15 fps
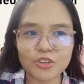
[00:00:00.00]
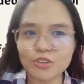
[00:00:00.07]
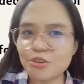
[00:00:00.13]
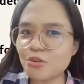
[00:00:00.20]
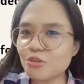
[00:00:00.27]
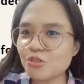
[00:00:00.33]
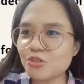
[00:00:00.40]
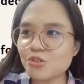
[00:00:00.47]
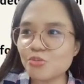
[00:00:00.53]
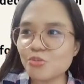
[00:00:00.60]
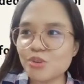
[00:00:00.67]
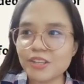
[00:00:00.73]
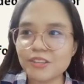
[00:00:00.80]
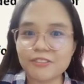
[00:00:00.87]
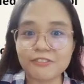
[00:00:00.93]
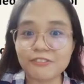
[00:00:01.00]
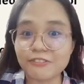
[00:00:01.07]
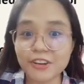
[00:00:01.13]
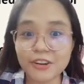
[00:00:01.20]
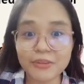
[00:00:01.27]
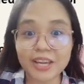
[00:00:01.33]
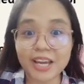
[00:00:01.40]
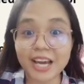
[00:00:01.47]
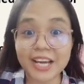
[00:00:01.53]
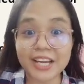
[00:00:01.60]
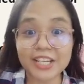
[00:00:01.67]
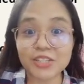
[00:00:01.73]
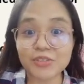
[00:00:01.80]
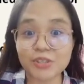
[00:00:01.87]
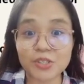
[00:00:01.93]
goods with very
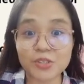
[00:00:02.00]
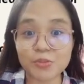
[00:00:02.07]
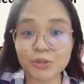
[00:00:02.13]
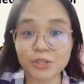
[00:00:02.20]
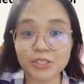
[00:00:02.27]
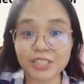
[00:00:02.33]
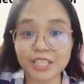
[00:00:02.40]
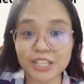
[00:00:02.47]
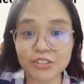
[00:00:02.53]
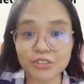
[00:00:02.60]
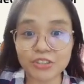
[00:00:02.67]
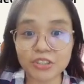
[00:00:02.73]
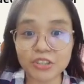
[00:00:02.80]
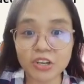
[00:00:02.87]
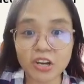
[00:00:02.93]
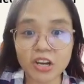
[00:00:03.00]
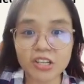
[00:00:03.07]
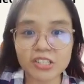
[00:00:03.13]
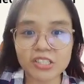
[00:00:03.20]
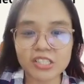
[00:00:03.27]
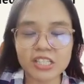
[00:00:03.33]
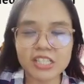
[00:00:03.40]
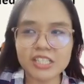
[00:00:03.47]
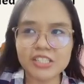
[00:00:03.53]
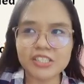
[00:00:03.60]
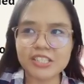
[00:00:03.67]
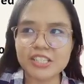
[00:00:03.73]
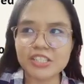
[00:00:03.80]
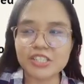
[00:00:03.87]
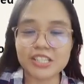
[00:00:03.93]
high transportation costs
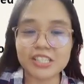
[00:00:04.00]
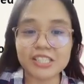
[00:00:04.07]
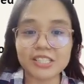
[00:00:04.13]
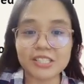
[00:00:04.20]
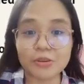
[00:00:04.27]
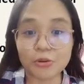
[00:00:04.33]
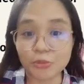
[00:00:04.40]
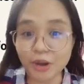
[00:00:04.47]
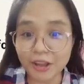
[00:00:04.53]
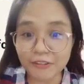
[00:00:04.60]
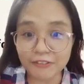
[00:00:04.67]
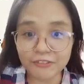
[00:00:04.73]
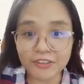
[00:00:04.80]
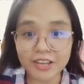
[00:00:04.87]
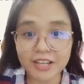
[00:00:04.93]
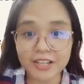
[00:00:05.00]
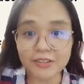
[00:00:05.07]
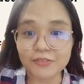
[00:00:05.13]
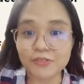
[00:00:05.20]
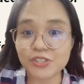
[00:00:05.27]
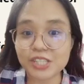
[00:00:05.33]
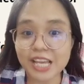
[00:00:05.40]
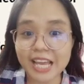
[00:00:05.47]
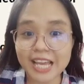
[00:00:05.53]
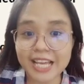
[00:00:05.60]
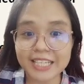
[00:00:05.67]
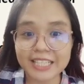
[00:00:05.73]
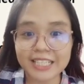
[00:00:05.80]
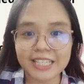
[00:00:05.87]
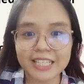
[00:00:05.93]
such as gravel,
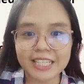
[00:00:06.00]
sand,